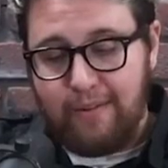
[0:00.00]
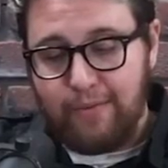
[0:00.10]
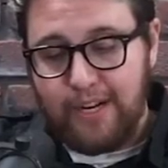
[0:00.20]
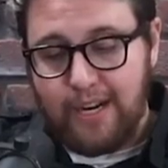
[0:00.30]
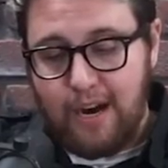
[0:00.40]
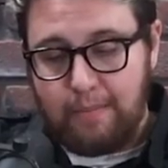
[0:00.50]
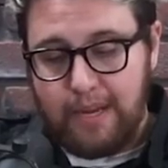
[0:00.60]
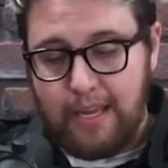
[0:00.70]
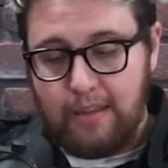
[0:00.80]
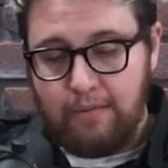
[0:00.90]
every
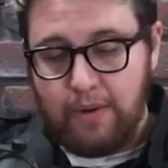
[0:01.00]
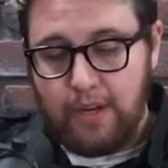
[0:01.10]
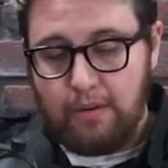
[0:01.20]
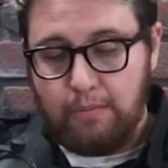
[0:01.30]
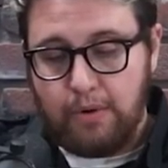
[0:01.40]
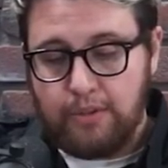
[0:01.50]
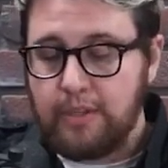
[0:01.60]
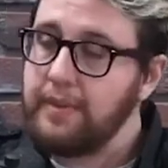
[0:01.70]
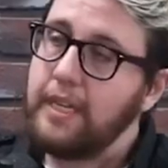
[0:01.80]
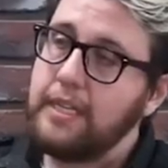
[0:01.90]
comment in the video,
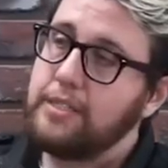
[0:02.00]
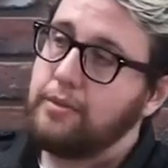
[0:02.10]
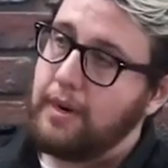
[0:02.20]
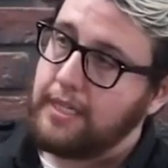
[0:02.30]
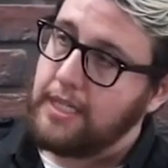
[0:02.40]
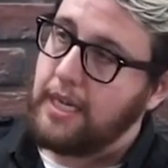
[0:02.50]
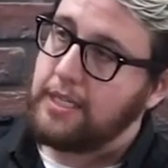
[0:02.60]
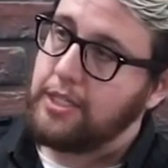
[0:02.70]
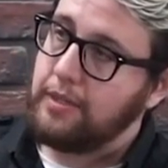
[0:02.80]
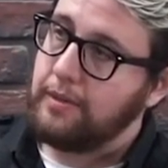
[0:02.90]
most of it is directed
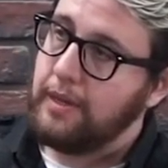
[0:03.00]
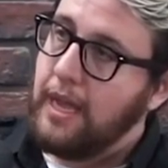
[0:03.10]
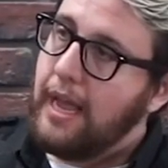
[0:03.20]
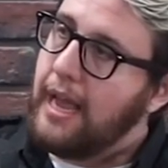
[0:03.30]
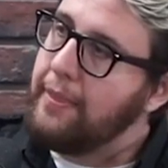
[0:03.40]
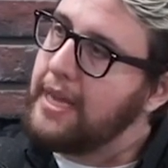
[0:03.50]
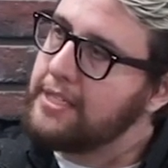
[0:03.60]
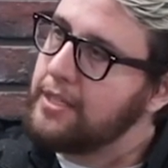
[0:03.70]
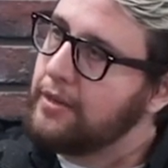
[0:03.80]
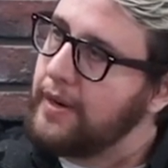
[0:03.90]
at you. Yeah. And
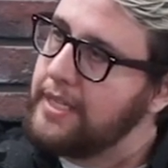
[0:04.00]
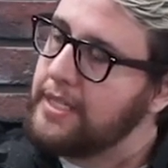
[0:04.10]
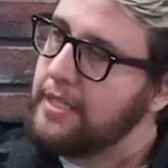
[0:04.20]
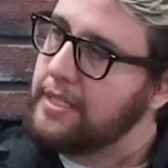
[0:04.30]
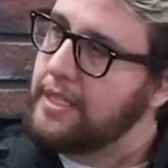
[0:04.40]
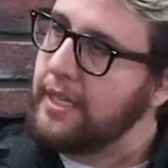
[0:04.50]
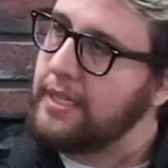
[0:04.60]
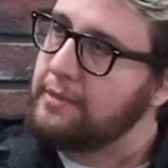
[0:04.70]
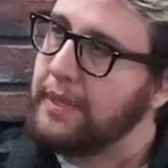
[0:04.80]
that's the craziest but thing is